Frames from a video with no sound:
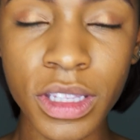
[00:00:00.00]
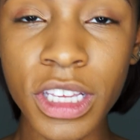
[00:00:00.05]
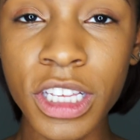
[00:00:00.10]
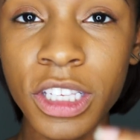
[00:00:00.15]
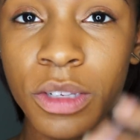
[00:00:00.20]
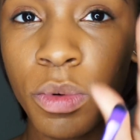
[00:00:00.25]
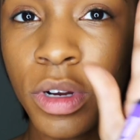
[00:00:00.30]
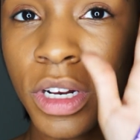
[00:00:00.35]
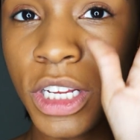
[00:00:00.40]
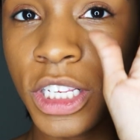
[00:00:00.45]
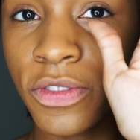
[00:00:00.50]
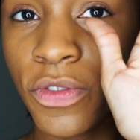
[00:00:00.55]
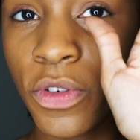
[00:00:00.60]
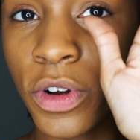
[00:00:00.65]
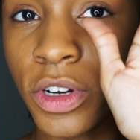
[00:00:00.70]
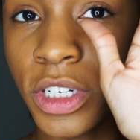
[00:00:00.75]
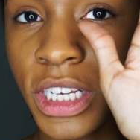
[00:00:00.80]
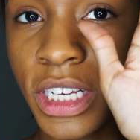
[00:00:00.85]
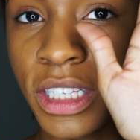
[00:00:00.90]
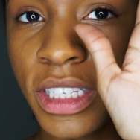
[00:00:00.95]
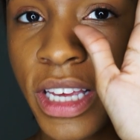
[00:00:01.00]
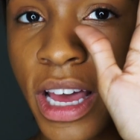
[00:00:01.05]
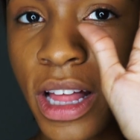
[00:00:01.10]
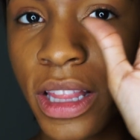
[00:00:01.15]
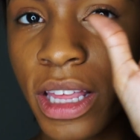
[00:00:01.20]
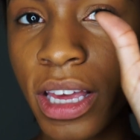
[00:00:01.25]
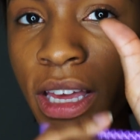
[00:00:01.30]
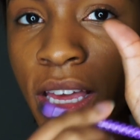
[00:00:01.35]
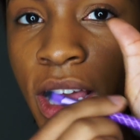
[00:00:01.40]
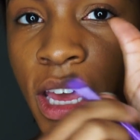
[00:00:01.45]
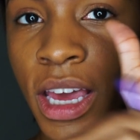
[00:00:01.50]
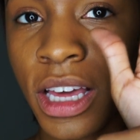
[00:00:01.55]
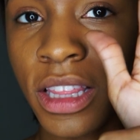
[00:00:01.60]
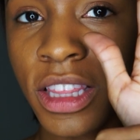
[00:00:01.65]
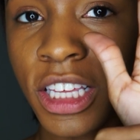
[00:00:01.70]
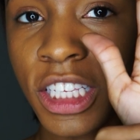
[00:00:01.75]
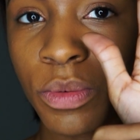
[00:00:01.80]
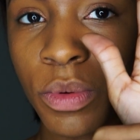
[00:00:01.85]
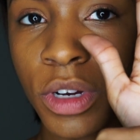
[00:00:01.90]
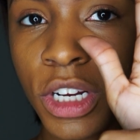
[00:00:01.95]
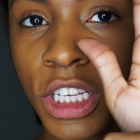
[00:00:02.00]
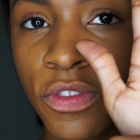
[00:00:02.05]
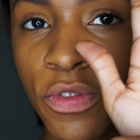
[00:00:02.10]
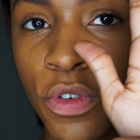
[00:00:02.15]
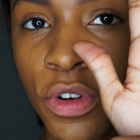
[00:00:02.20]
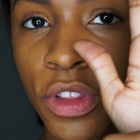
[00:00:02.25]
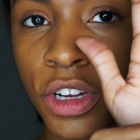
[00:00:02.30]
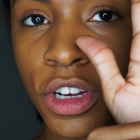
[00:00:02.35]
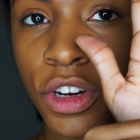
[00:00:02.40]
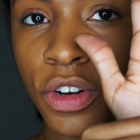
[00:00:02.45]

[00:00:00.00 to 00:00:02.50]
This one is for detailing, this one is for the